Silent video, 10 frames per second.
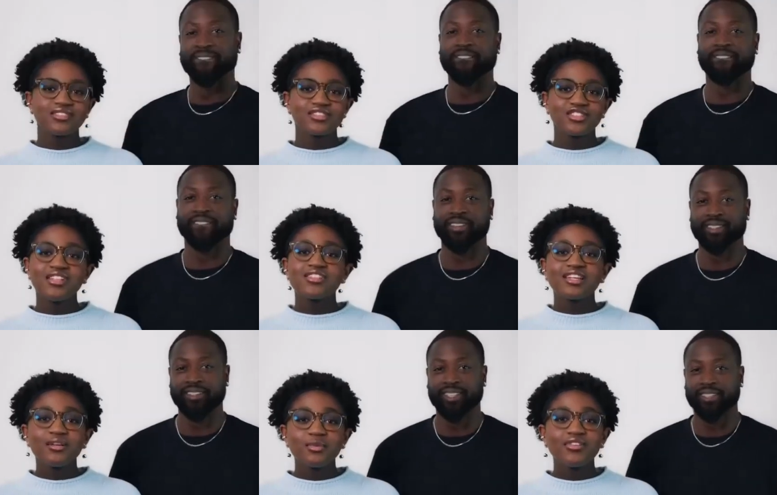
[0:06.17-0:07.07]

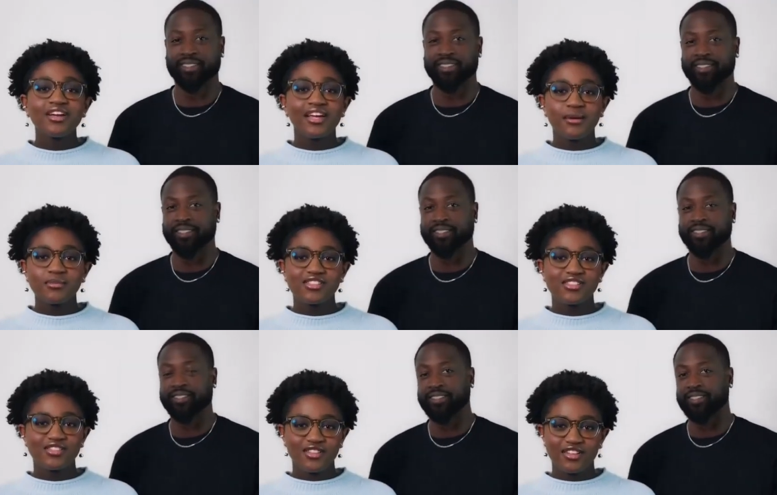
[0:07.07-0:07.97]
Speaker 1: Translatable aims
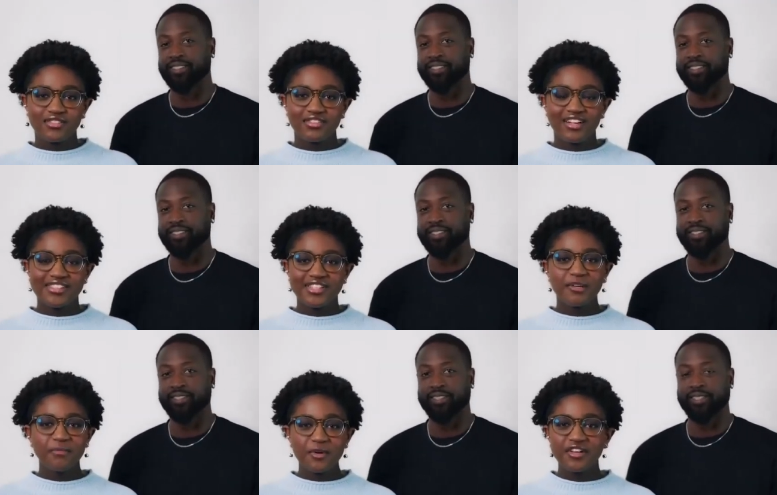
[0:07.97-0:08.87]
to serve as a
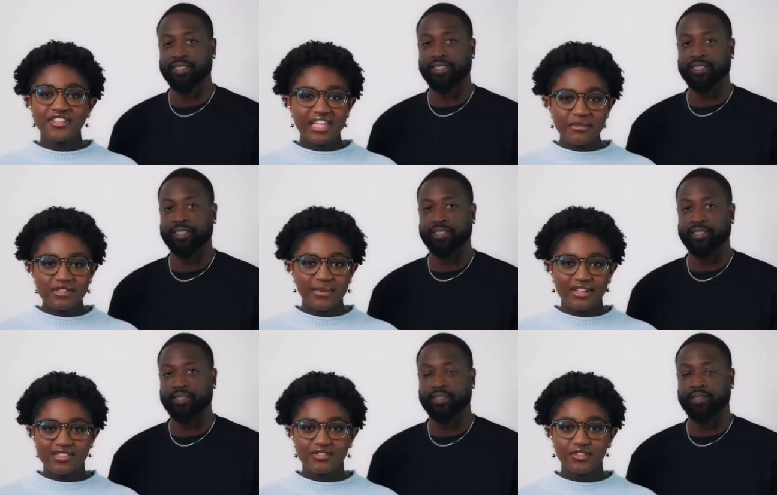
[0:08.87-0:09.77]
community safe
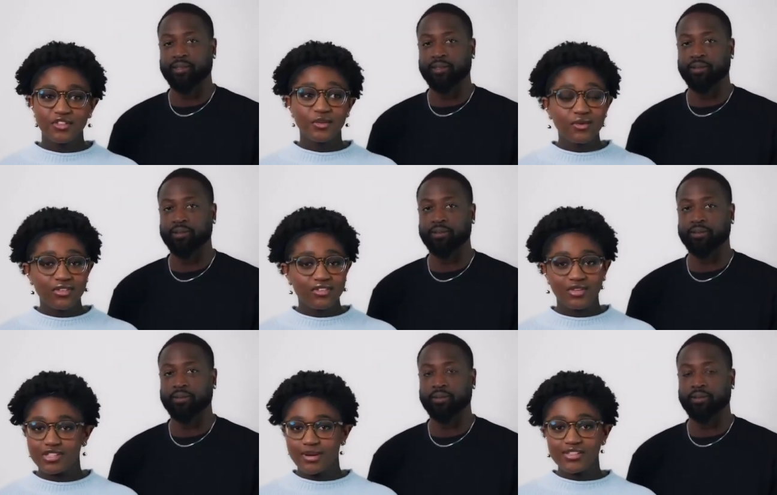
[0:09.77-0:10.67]
space for youth
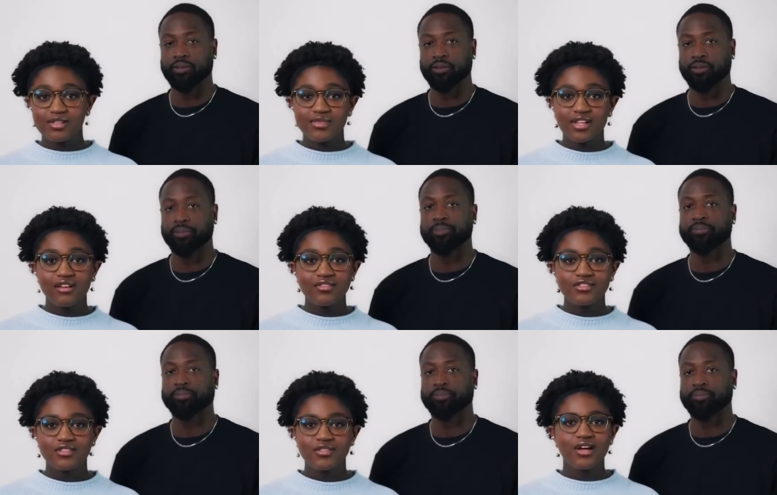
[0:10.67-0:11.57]
to express
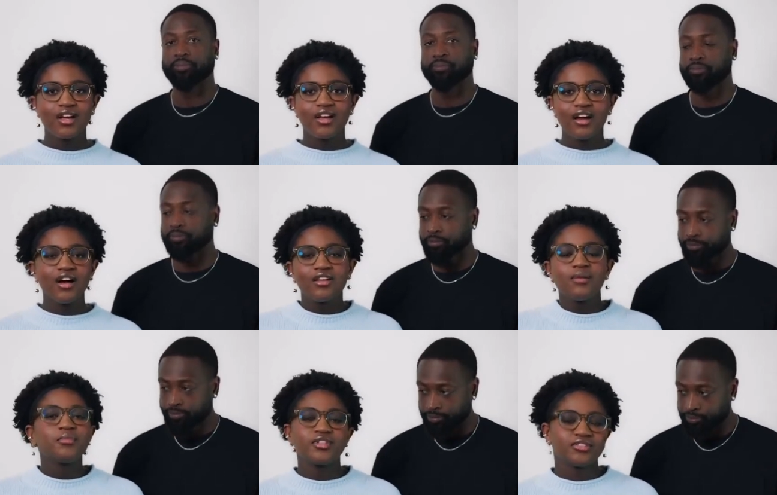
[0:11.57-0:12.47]
themselves through a
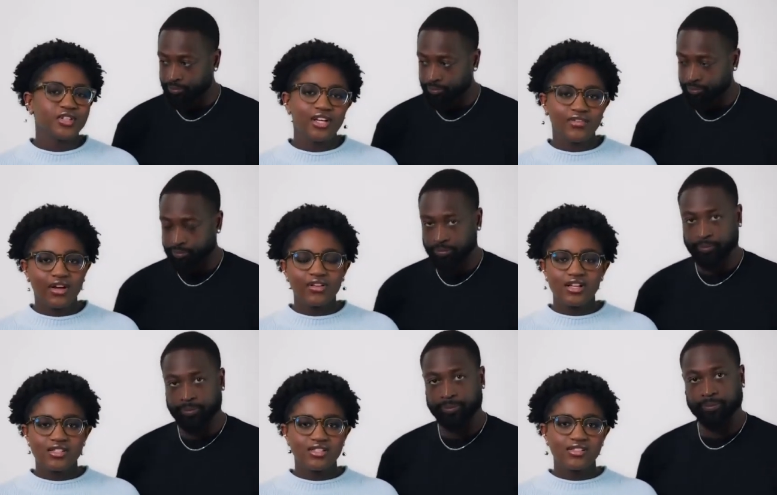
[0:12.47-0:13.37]
number of creative
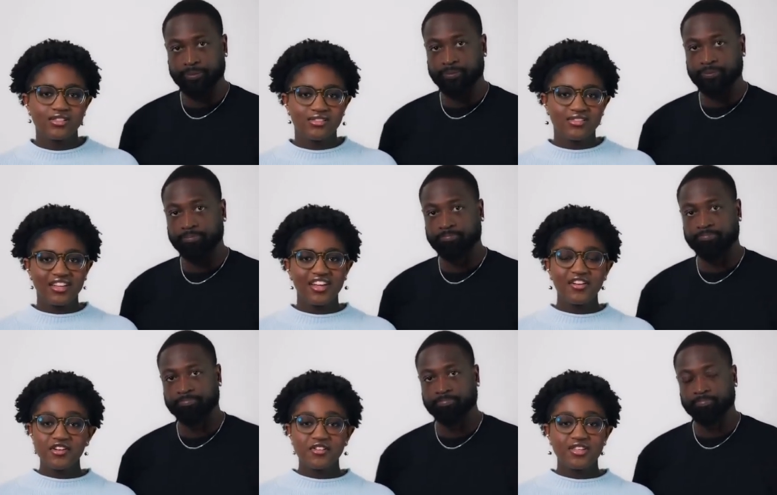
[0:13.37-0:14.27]
outlets.
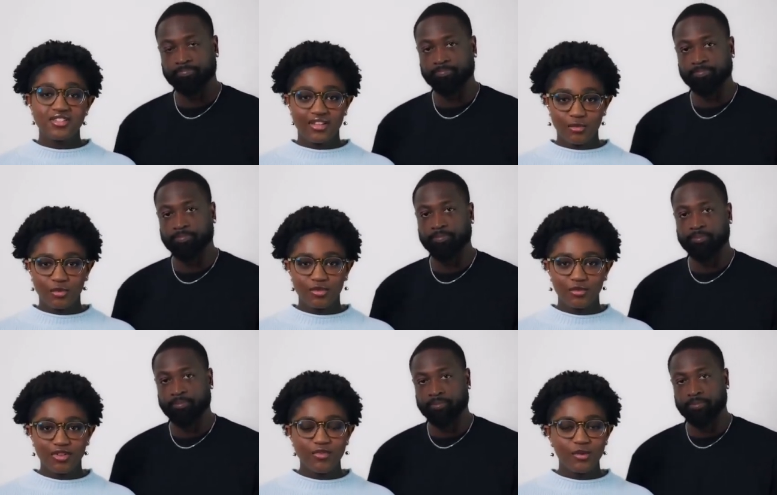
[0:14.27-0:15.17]
Here at
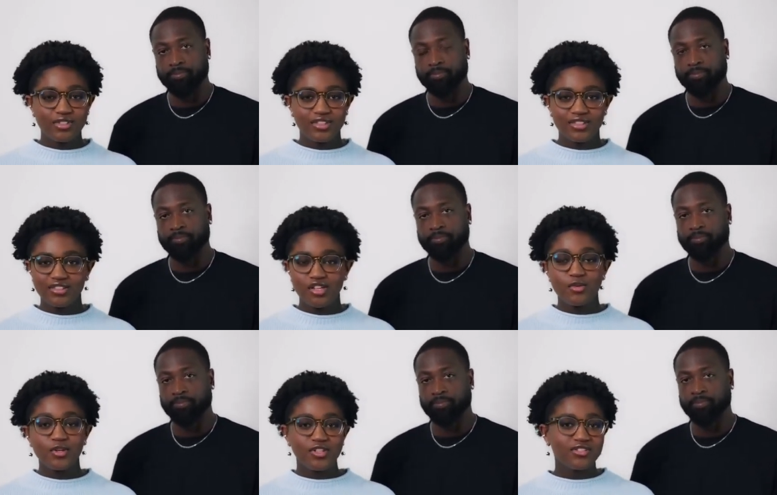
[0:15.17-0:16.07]
Translatable, we focus on
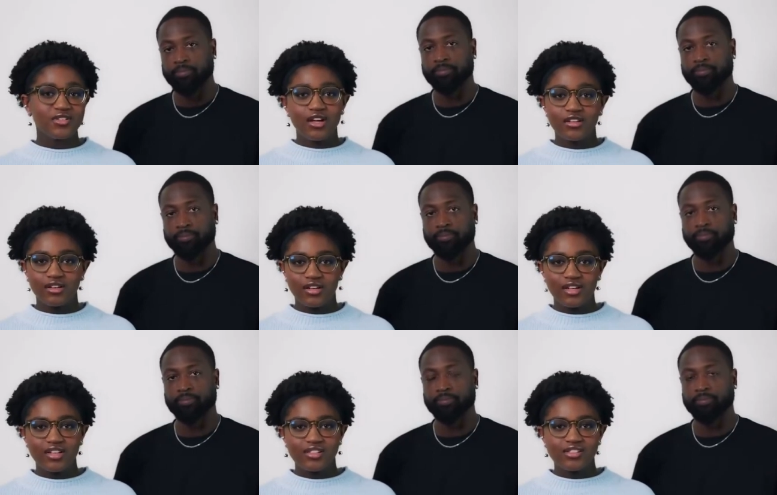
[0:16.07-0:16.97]
communities of color,
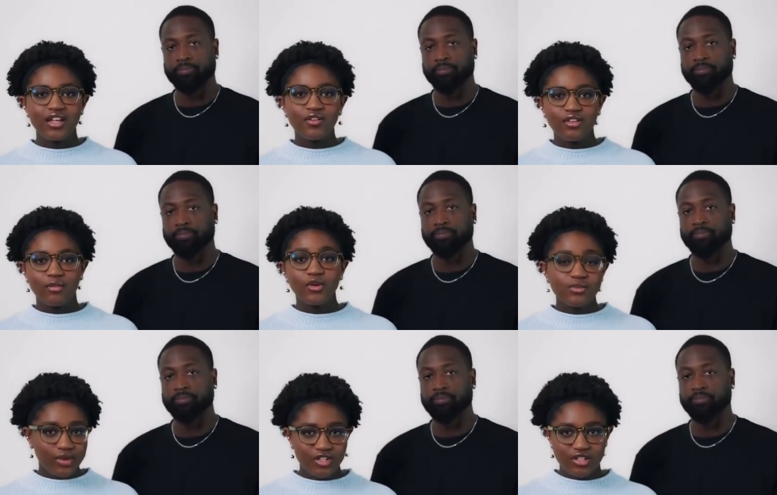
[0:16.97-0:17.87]
center the
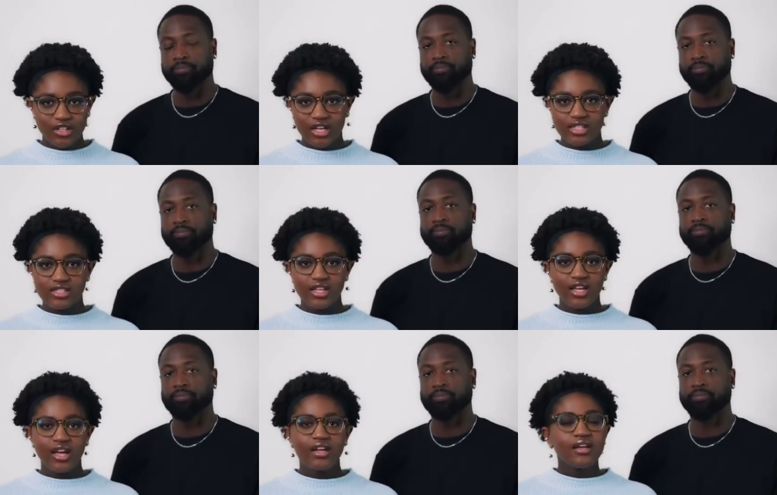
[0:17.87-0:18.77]
most marginalized,
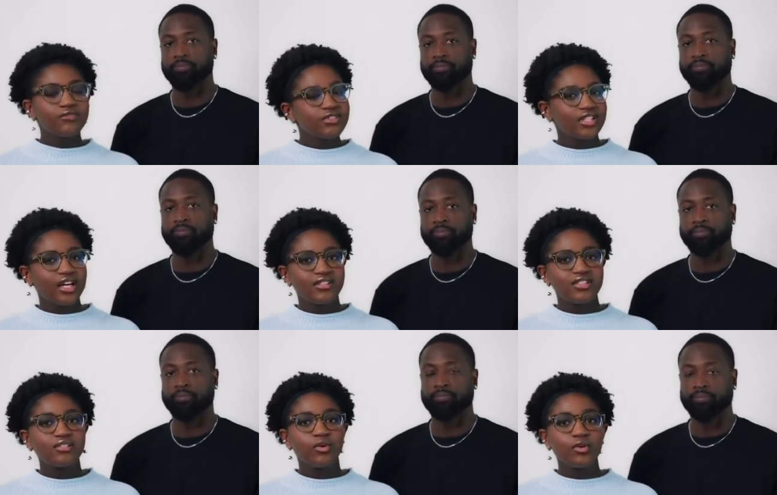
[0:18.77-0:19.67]
and
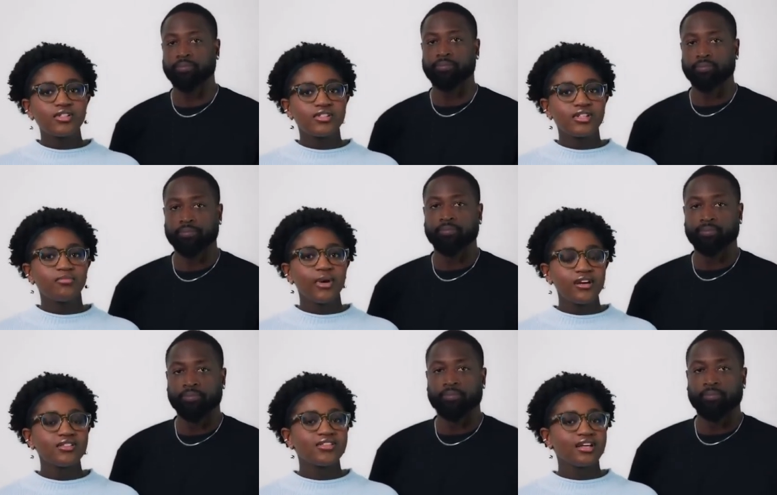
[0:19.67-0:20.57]
emphasize the importance of
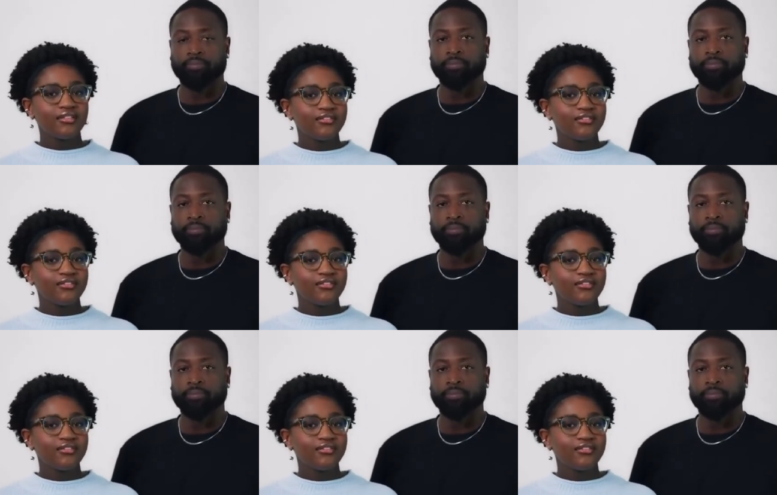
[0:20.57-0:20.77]
parents and